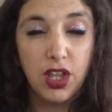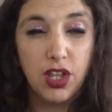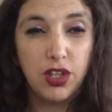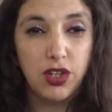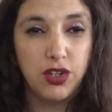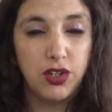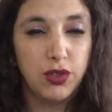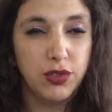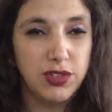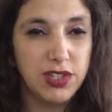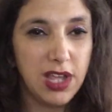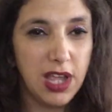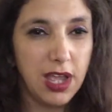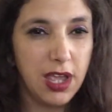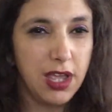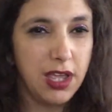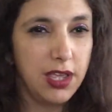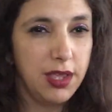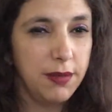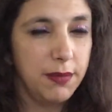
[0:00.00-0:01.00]
No
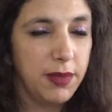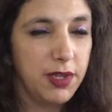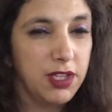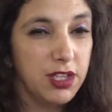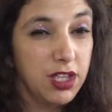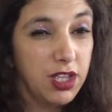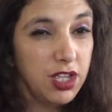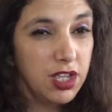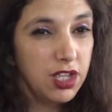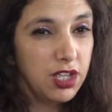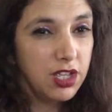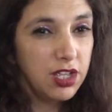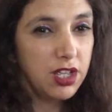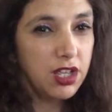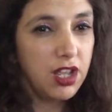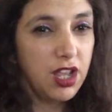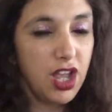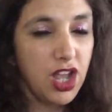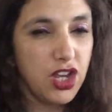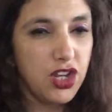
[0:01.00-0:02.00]
time,
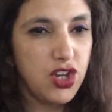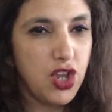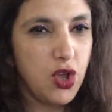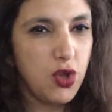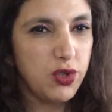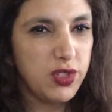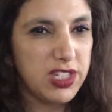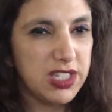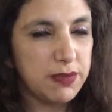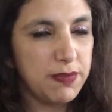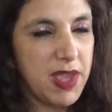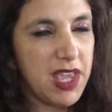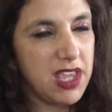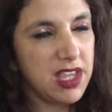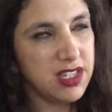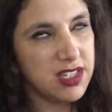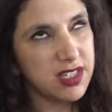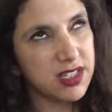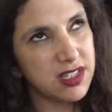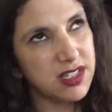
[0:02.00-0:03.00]
no
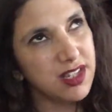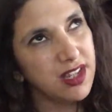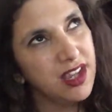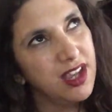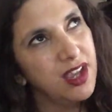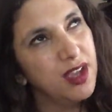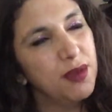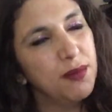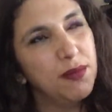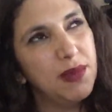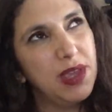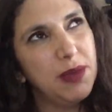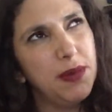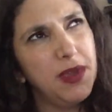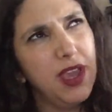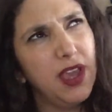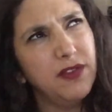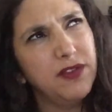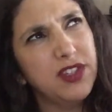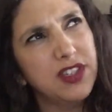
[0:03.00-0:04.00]
space.
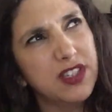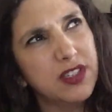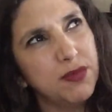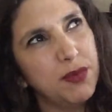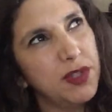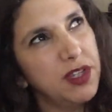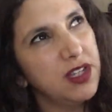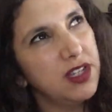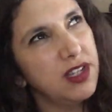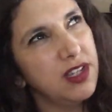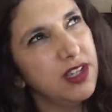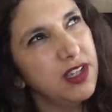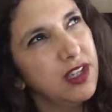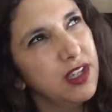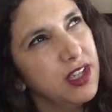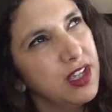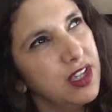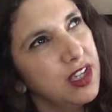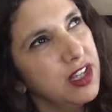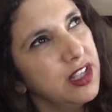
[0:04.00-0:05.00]
Maybe I've just been
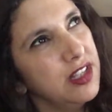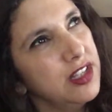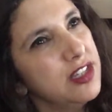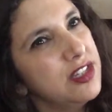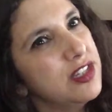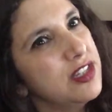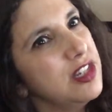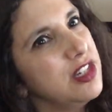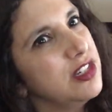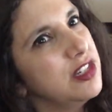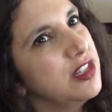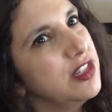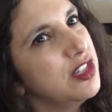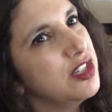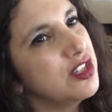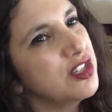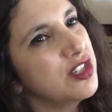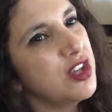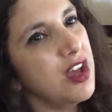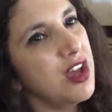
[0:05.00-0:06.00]
listening to this
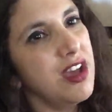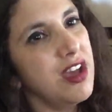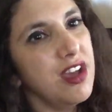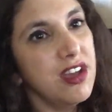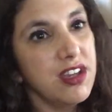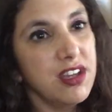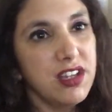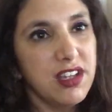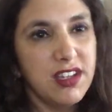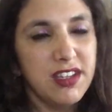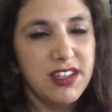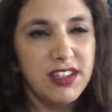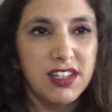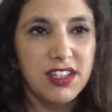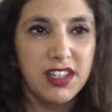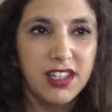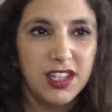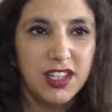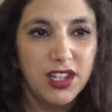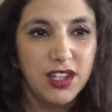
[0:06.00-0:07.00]
song
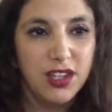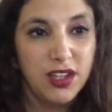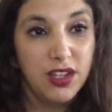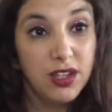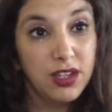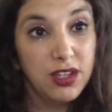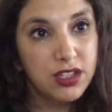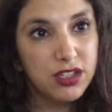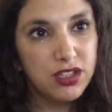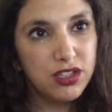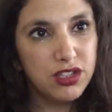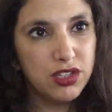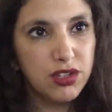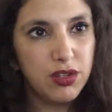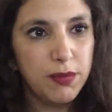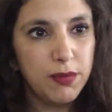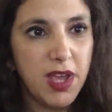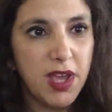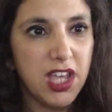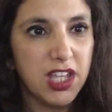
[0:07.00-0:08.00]

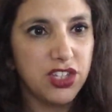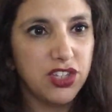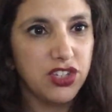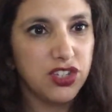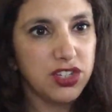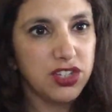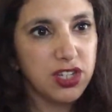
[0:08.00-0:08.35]
too much.